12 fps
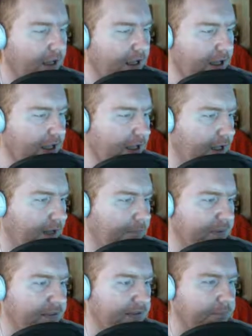Uh,
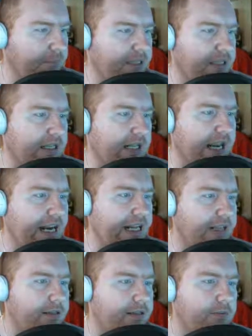mis
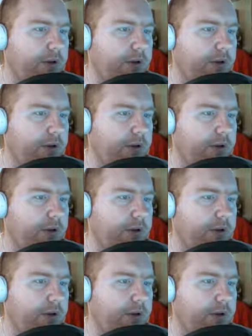miscellaneous.